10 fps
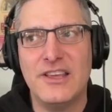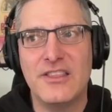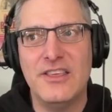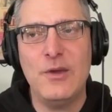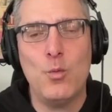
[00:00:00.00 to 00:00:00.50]

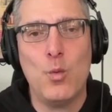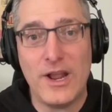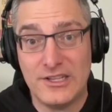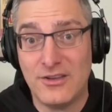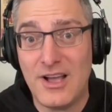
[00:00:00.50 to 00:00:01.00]
like they
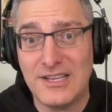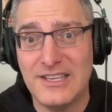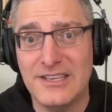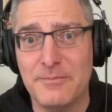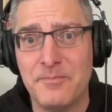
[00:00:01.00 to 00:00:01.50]
want to talk
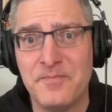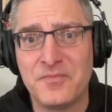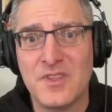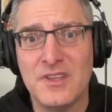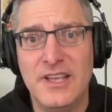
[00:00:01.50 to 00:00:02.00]
to him.
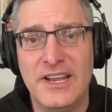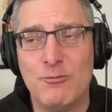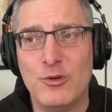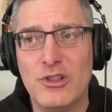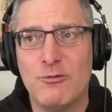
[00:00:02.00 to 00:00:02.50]
And
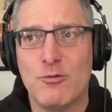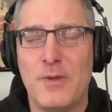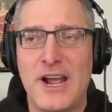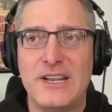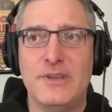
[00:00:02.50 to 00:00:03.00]
it really
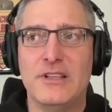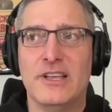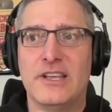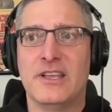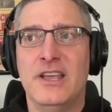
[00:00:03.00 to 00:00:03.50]
reminded me,
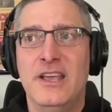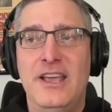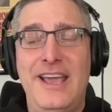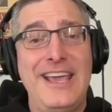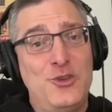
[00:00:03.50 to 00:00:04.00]
like,
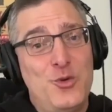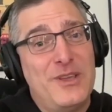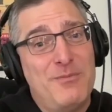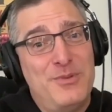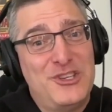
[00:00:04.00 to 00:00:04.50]
hey, you
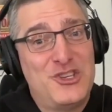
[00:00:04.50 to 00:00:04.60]
can be